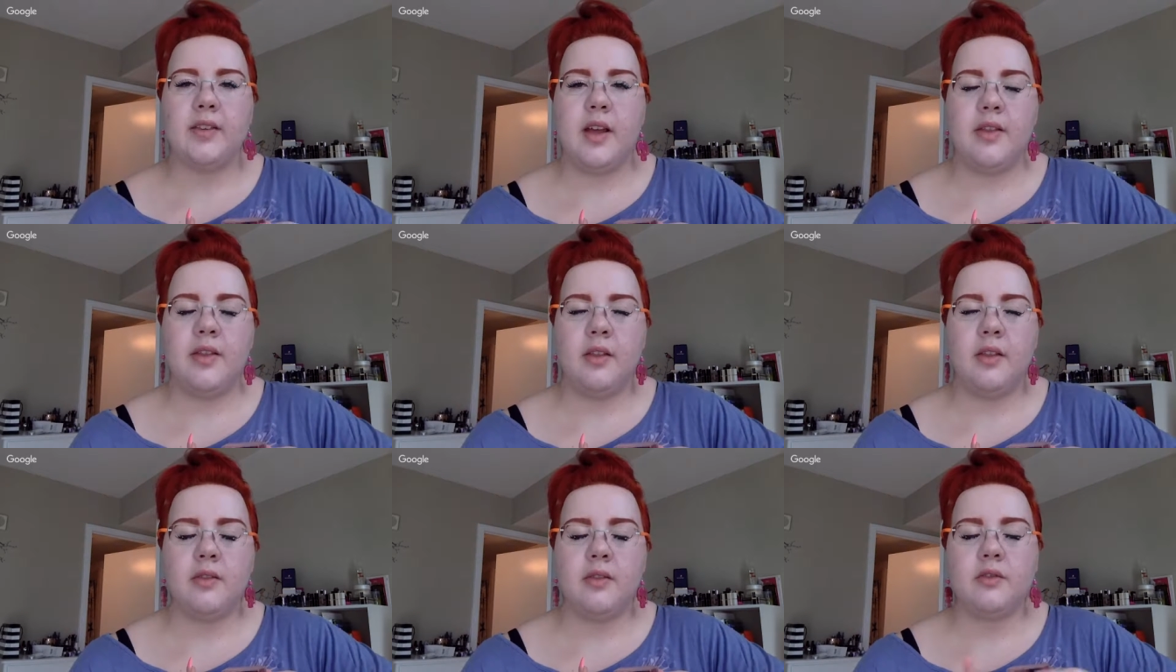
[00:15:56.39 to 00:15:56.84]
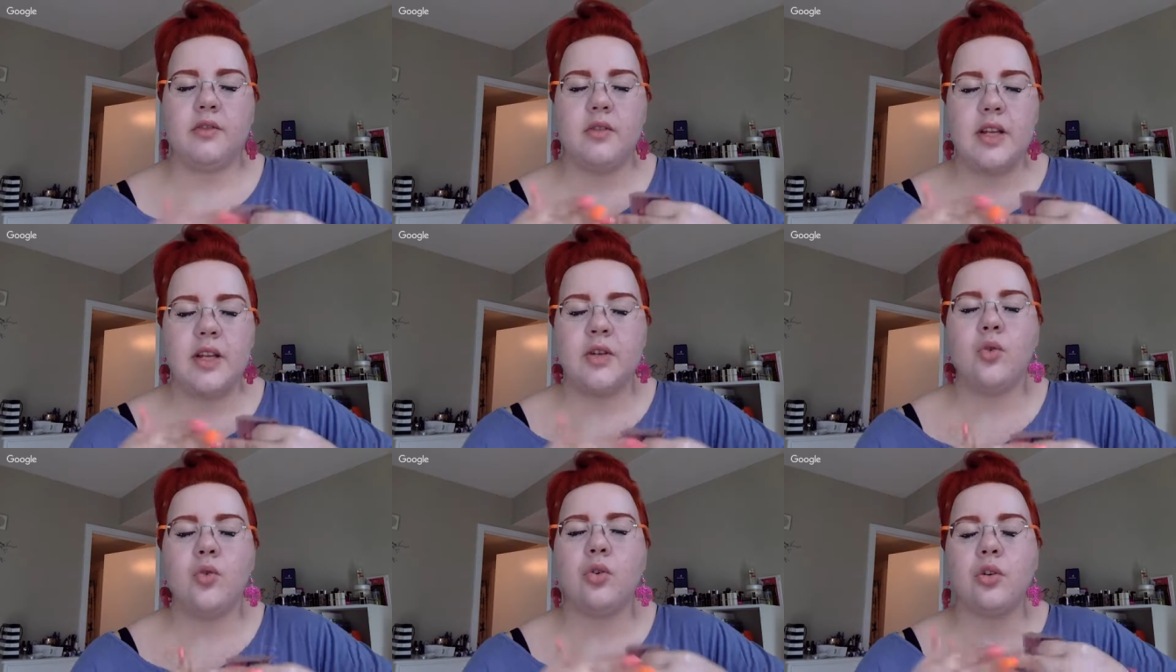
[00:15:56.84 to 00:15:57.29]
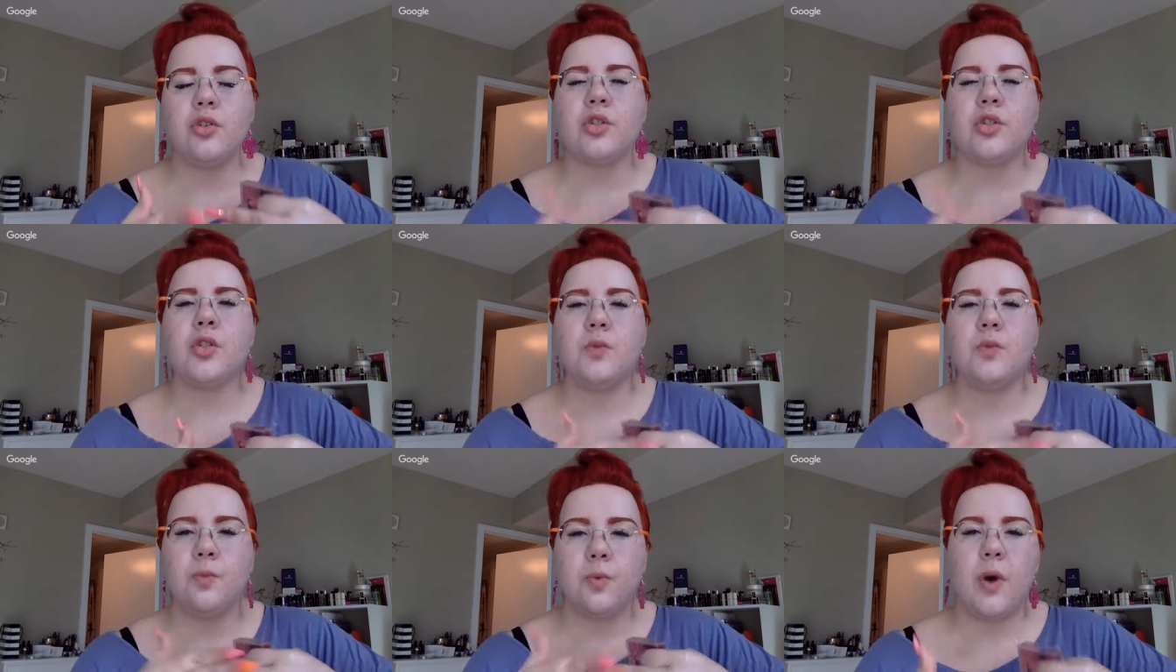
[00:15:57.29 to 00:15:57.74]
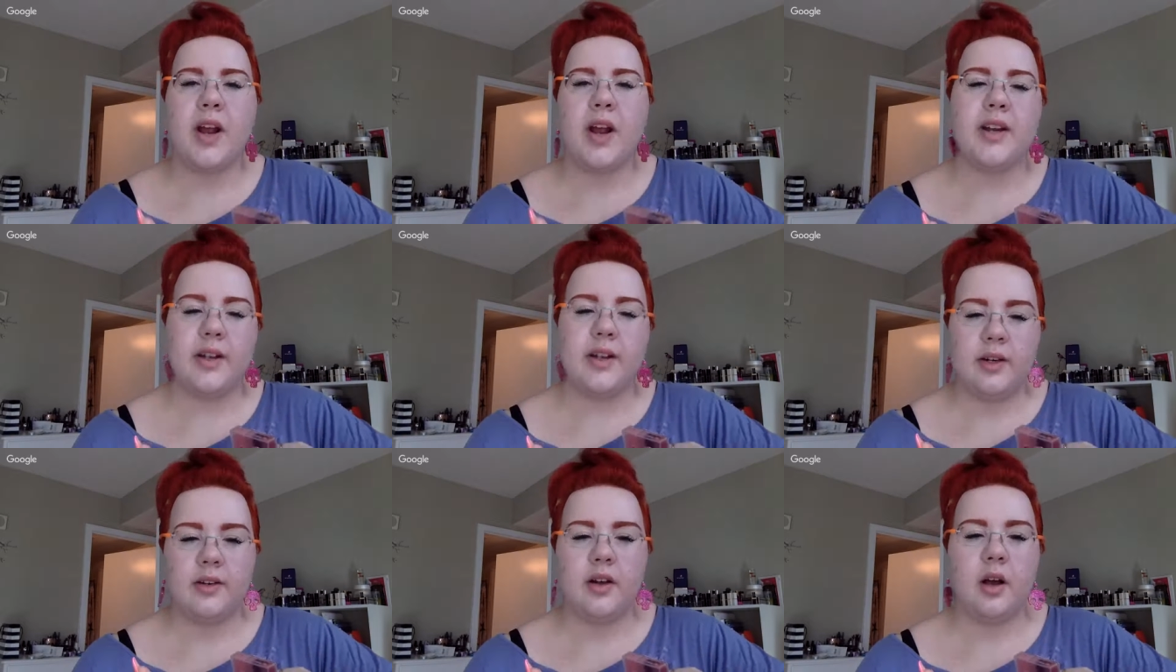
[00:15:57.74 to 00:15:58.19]
And in order to
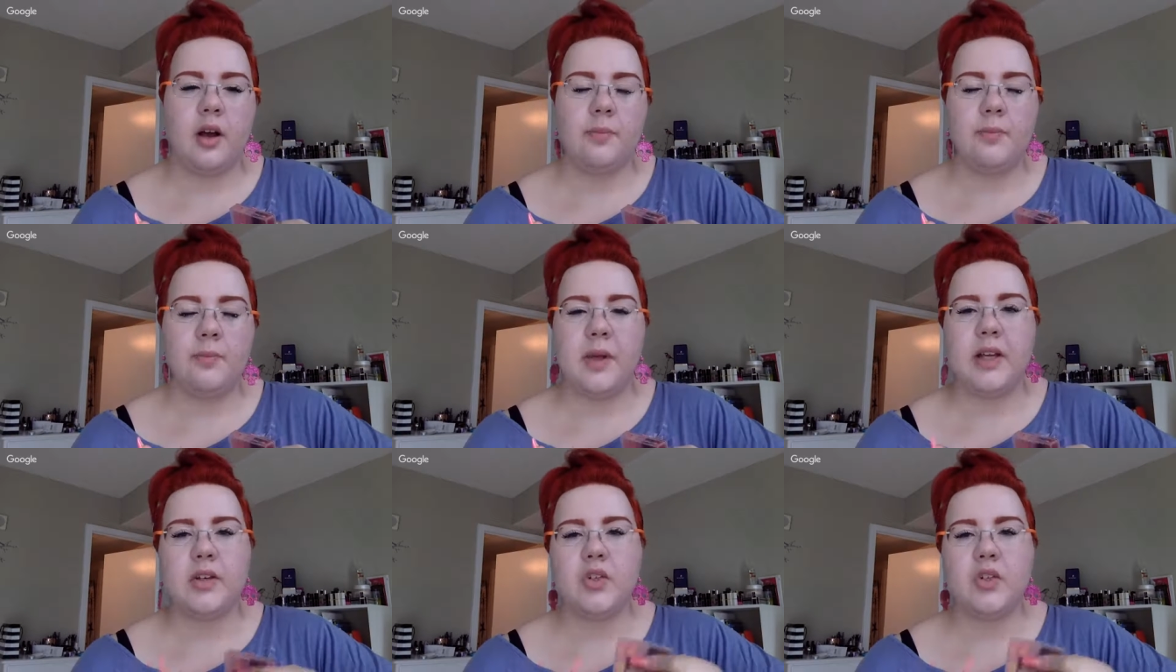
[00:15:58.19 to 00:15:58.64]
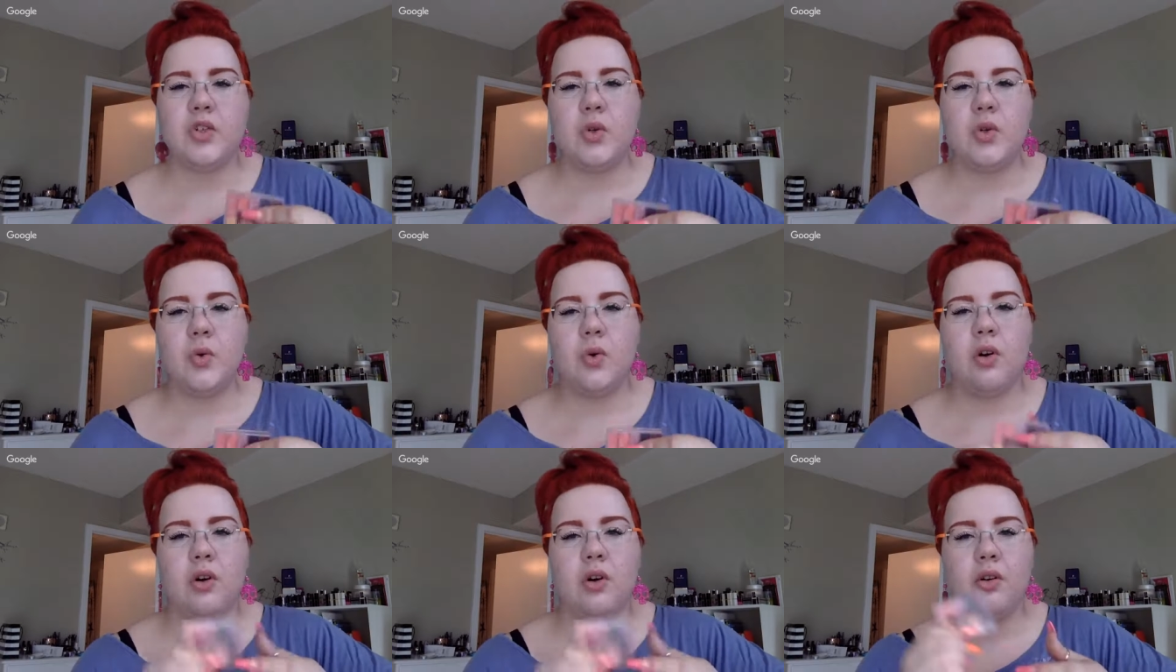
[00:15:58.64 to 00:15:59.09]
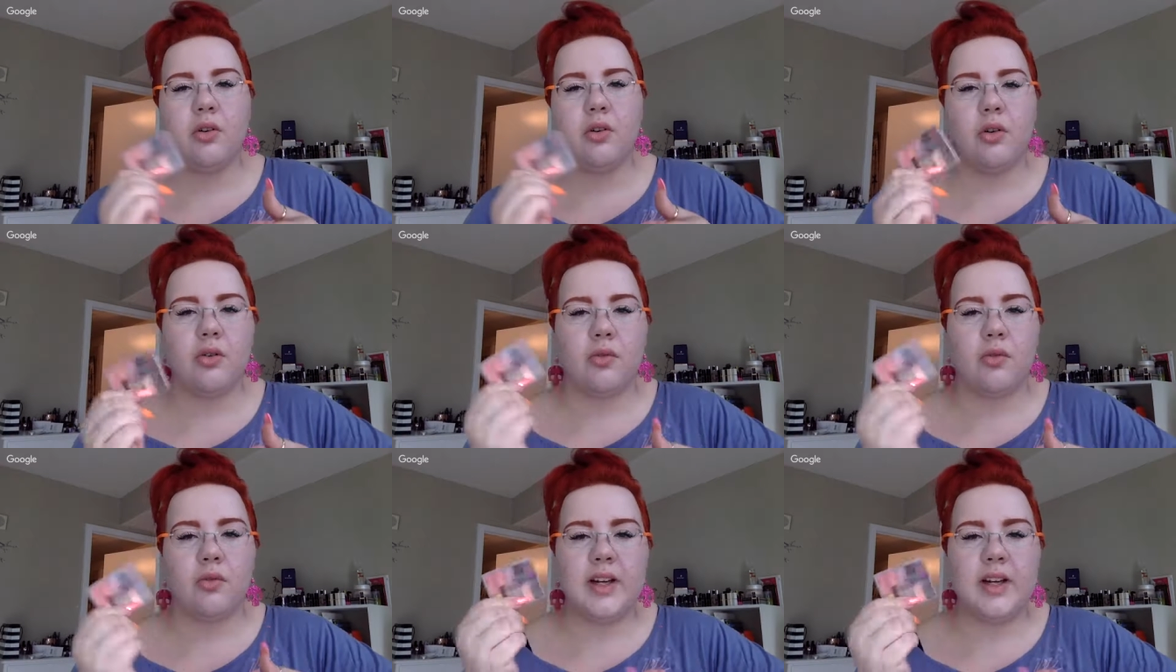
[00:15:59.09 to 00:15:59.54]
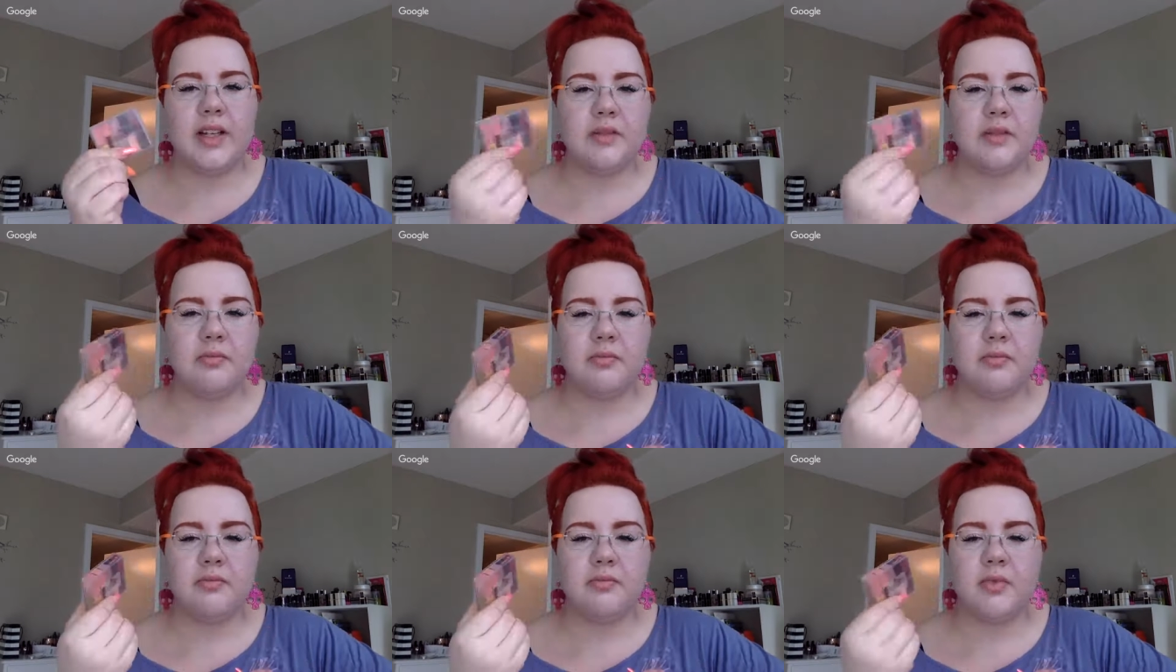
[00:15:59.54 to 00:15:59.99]
brighten it up, because you are
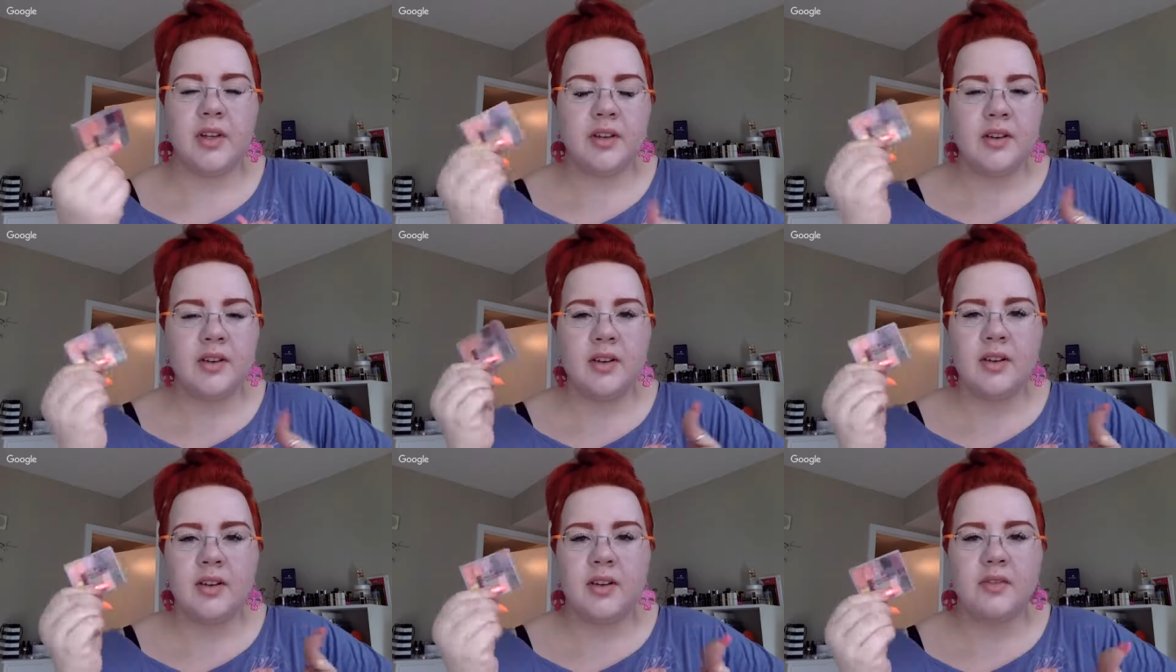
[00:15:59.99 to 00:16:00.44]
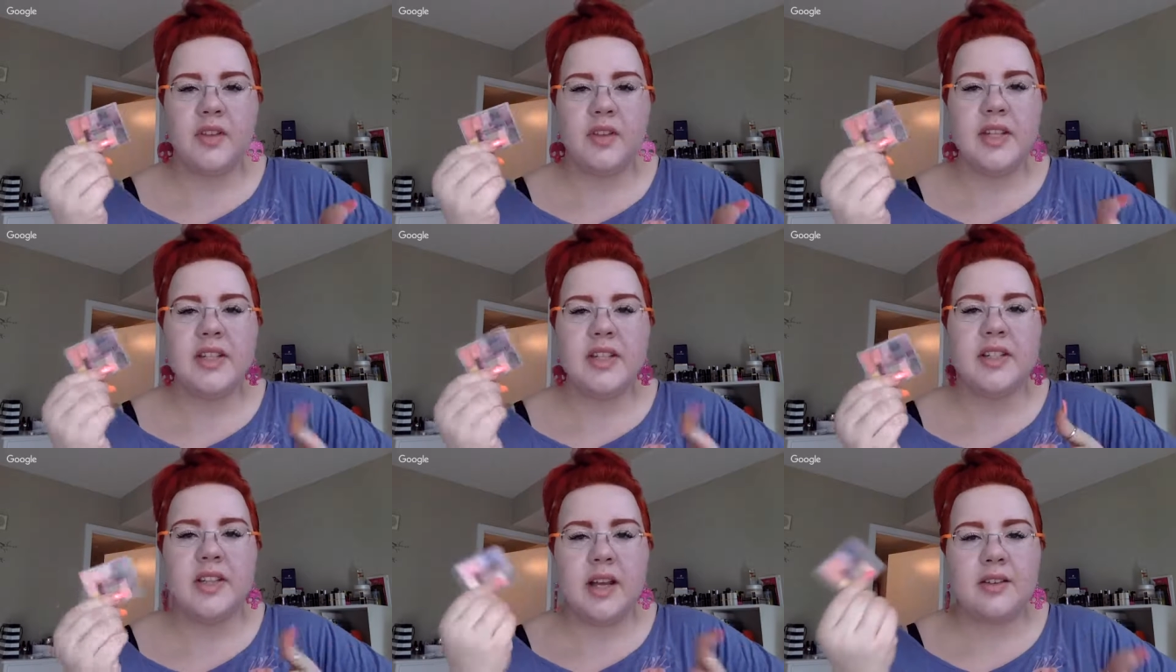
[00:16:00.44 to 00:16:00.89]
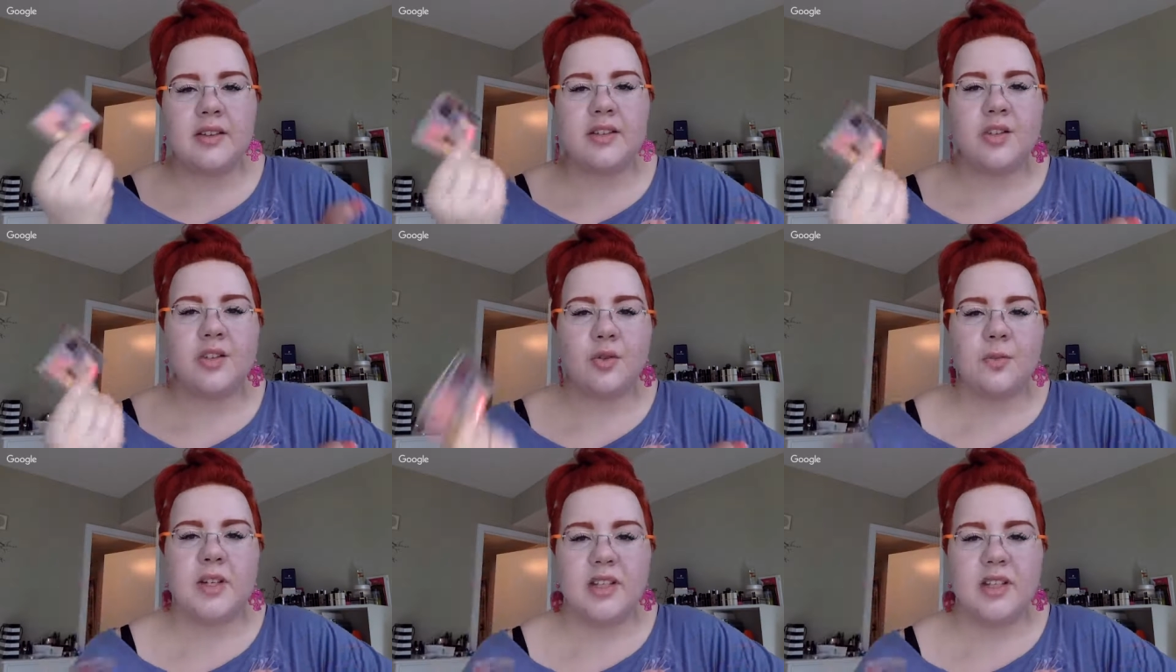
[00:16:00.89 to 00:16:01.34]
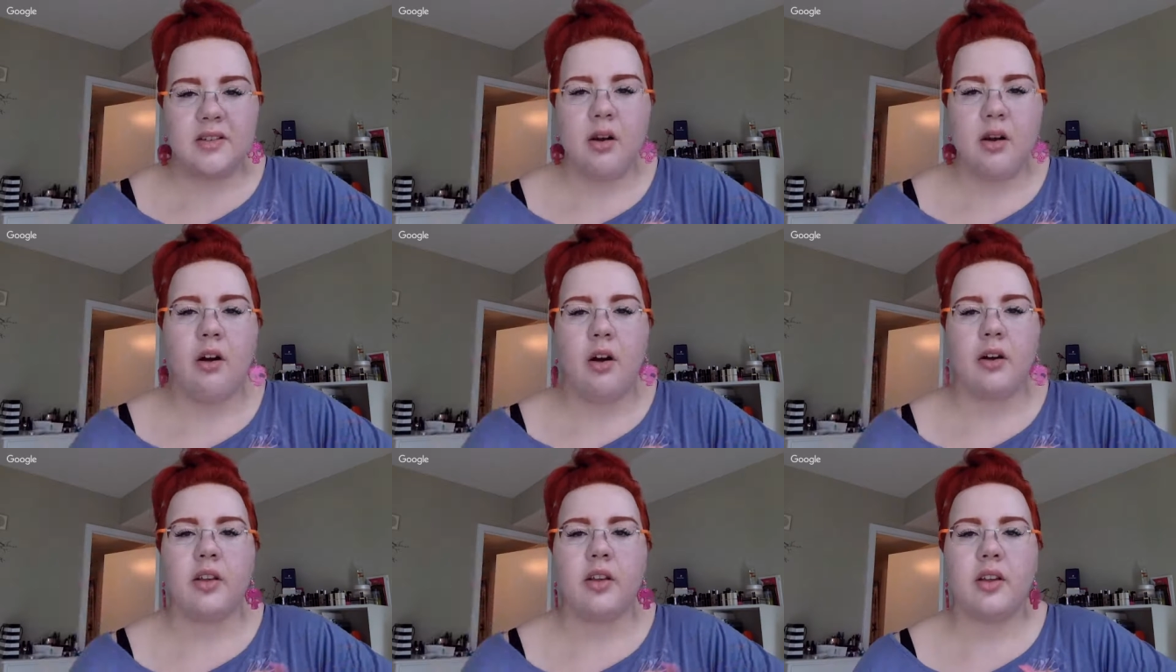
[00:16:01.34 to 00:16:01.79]
already, this tends to be
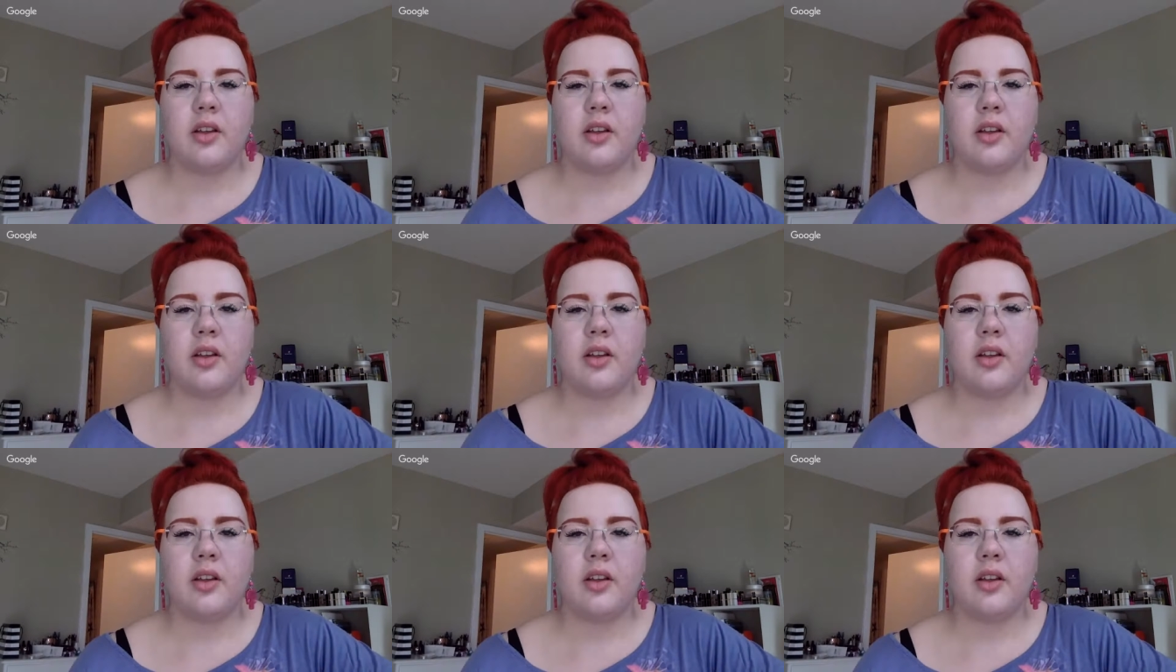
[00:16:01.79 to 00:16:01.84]
dark,